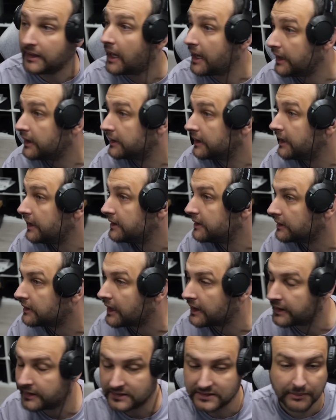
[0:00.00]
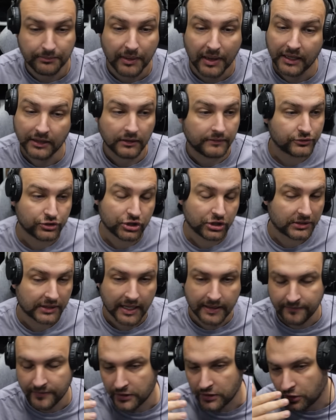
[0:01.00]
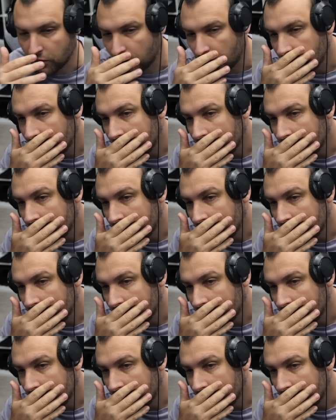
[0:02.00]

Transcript: I agree, the tank is a pile of shit, I'm with you.